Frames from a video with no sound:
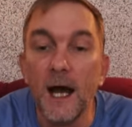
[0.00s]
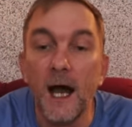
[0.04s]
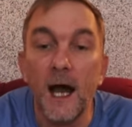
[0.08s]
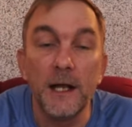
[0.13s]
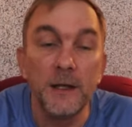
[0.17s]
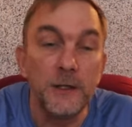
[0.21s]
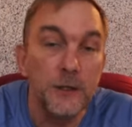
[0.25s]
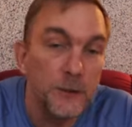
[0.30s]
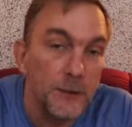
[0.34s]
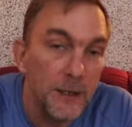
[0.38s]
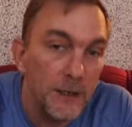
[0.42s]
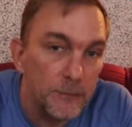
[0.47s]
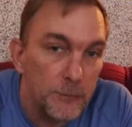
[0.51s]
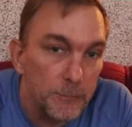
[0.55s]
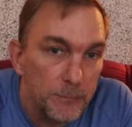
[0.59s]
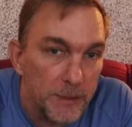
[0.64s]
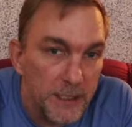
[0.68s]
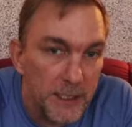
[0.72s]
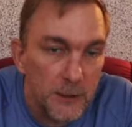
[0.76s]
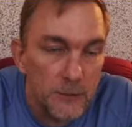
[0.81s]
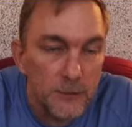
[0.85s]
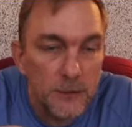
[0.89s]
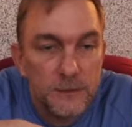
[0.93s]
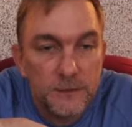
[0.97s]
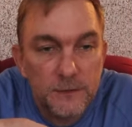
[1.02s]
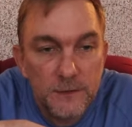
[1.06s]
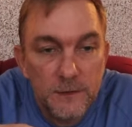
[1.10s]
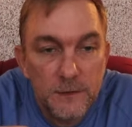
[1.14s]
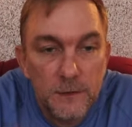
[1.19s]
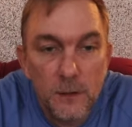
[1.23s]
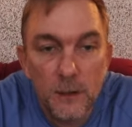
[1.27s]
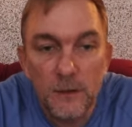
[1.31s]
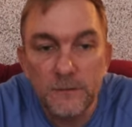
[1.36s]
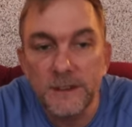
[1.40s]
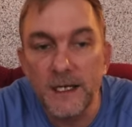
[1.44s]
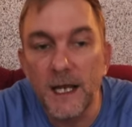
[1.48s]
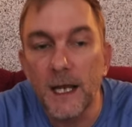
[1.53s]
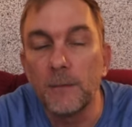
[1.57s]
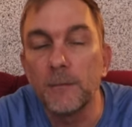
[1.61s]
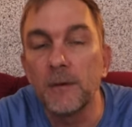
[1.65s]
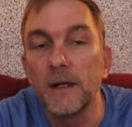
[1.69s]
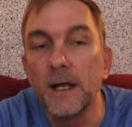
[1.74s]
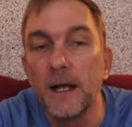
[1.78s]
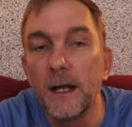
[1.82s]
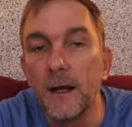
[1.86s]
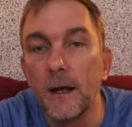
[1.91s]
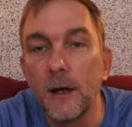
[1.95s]
I do have a beer that's sitting off
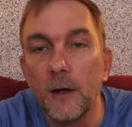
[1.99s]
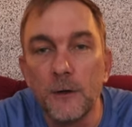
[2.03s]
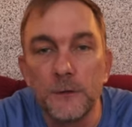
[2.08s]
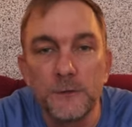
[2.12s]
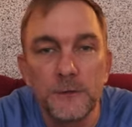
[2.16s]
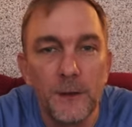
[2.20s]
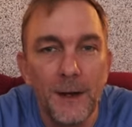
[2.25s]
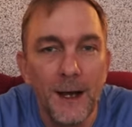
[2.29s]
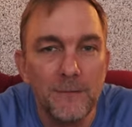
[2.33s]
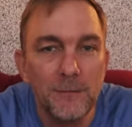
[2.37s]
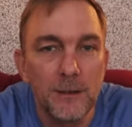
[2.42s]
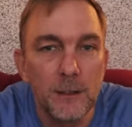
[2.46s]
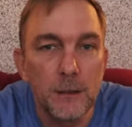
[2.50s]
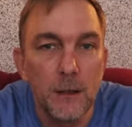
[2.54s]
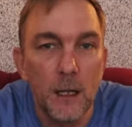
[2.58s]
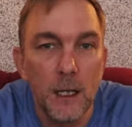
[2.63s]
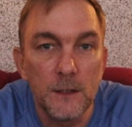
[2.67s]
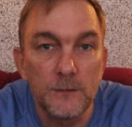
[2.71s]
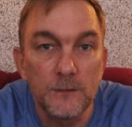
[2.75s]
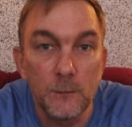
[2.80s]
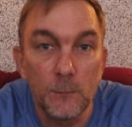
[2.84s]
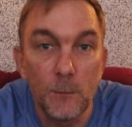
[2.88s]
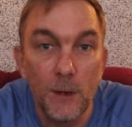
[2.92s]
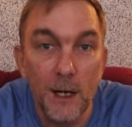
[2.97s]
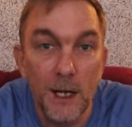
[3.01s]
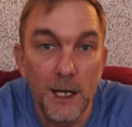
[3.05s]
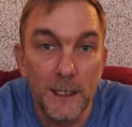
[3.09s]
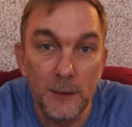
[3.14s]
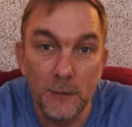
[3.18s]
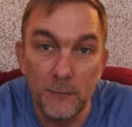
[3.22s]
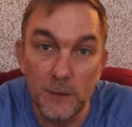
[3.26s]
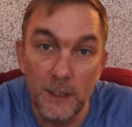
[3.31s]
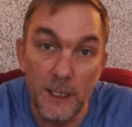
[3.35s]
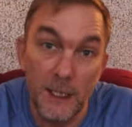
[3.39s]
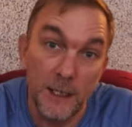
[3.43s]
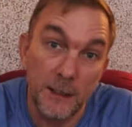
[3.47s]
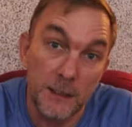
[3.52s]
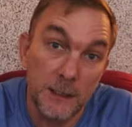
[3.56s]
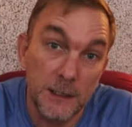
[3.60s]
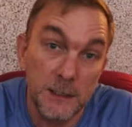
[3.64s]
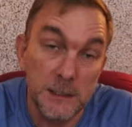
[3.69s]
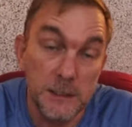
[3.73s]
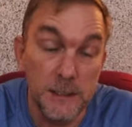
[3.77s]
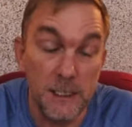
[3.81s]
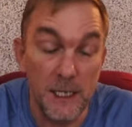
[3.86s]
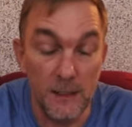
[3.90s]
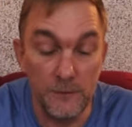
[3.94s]
camera there. I also have a glass of wine over there
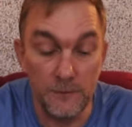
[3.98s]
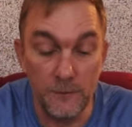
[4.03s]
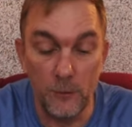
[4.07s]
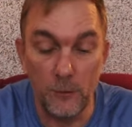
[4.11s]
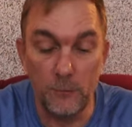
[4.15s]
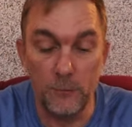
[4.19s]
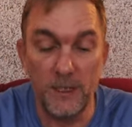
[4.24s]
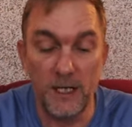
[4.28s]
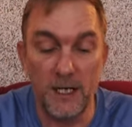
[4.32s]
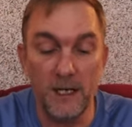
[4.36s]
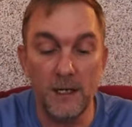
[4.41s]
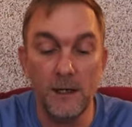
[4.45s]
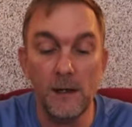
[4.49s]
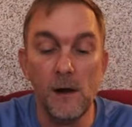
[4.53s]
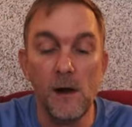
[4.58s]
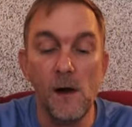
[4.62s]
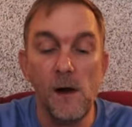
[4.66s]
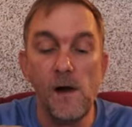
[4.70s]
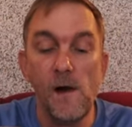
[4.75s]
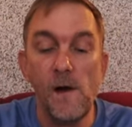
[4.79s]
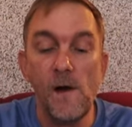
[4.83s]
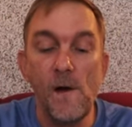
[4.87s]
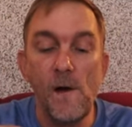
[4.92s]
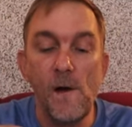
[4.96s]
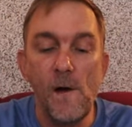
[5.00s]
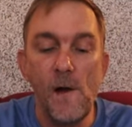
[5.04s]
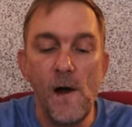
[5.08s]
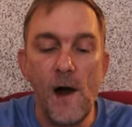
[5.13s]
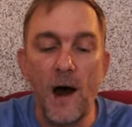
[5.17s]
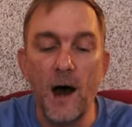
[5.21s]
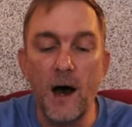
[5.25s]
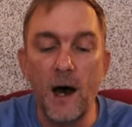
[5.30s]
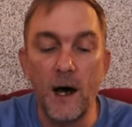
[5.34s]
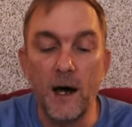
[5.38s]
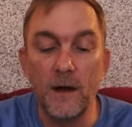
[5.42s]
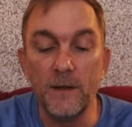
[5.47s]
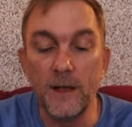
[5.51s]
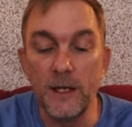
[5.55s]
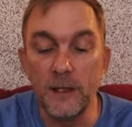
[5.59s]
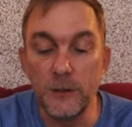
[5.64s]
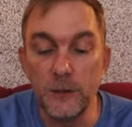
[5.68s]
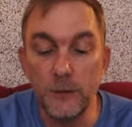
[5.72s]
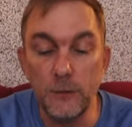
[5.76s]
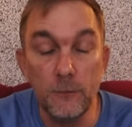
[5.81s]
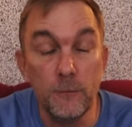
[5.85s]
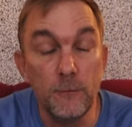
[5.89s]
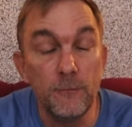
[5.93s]
because you guys know me. Uh, they
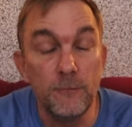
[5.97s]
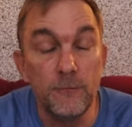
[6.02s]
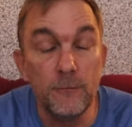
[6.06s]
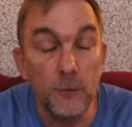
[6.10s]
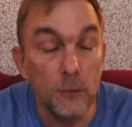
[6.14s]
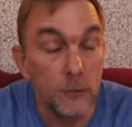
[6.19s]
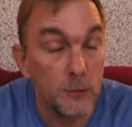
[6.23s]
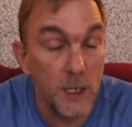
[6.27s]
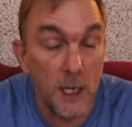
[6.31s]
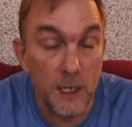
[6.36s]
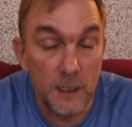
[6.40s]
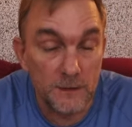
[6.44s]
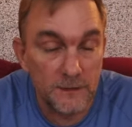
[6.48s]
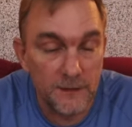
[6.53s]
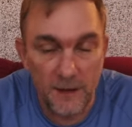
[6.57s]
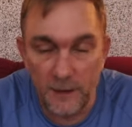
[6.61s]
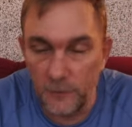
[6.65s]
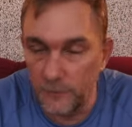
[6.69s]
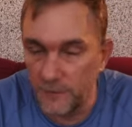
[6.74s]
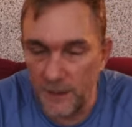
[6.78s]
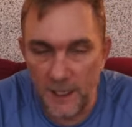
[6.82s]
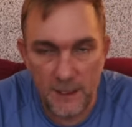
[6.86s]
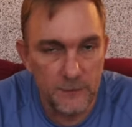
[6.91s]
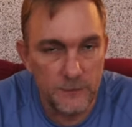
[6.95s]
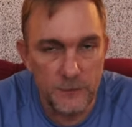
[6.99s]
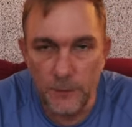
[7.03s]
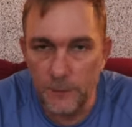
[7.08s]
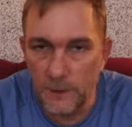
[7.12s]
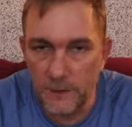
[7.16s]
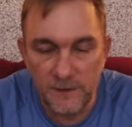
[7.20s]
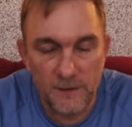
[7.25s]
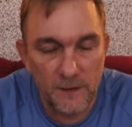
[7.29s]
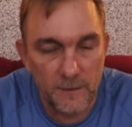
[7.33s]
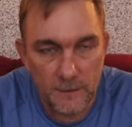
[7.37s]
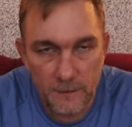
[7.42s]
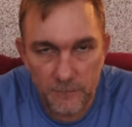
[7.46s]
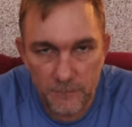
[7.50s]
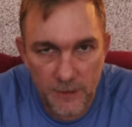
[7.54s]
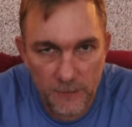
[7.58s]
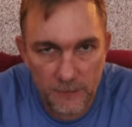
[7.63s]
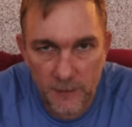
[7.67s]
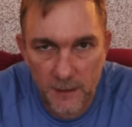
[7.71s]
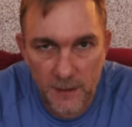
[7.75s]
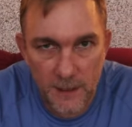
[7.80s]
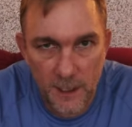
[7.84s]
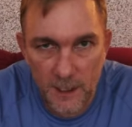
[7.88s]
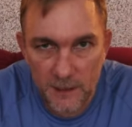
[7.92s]
do full cocktails. They do a ton of
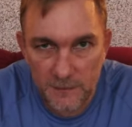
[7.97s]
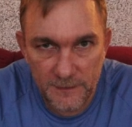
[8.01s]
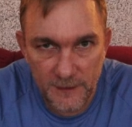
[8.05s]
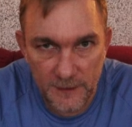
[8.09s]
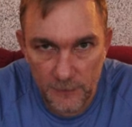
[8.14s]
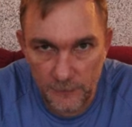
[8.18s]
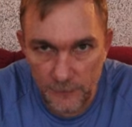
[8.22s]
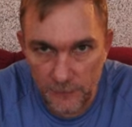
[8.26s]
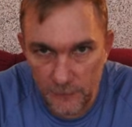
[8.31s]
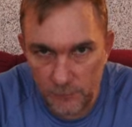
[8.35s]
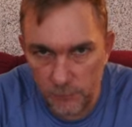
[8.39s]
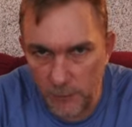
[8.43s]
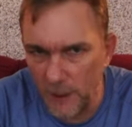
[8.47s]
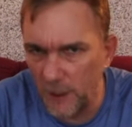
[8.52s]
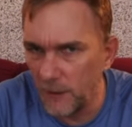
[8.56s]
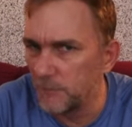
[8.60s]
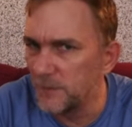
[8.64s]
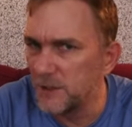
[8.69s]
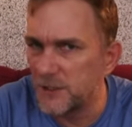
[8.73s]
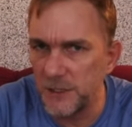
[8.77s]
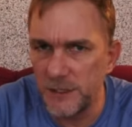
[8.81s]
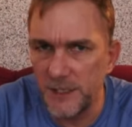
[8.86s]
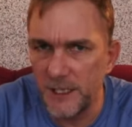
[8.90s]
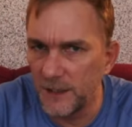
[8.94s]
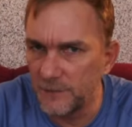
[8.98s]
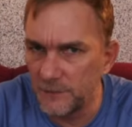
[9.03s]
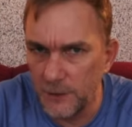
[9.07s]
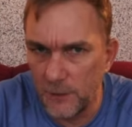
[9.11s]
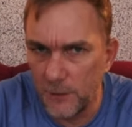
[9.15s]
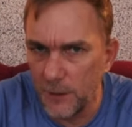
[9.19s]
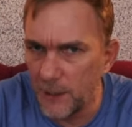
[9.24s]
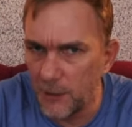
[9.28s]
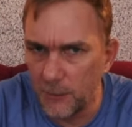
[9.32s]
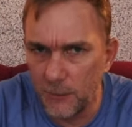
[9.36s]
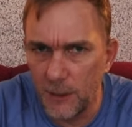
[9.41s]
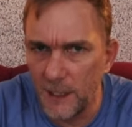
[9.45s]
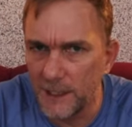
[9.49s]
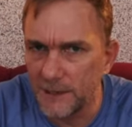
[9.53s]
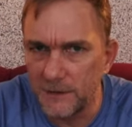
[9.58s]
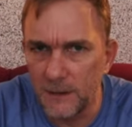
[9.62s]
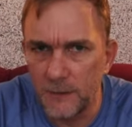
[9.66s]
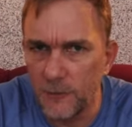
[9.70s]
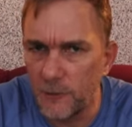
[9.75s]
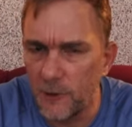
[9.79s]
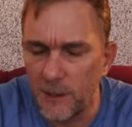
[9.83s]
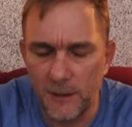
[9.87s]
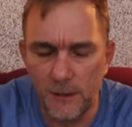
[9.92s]
different cocktails as well, but you guys know I don't like
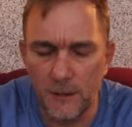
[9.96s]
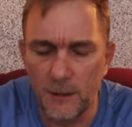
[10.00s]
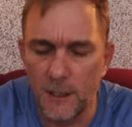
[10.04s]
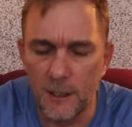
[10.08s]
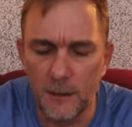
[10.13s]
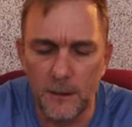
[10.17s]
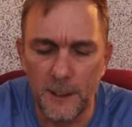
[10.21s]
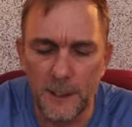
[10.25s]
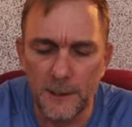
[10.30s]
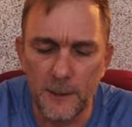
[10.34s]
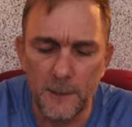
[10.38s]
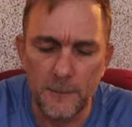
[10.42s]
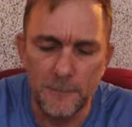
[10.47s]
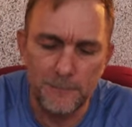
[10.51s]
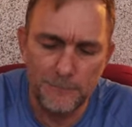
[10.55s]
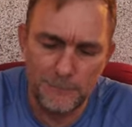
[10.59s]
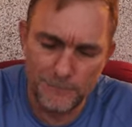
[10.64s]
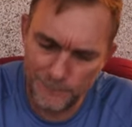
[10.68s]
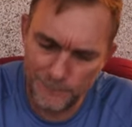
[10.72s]
to drink a lot of liquor.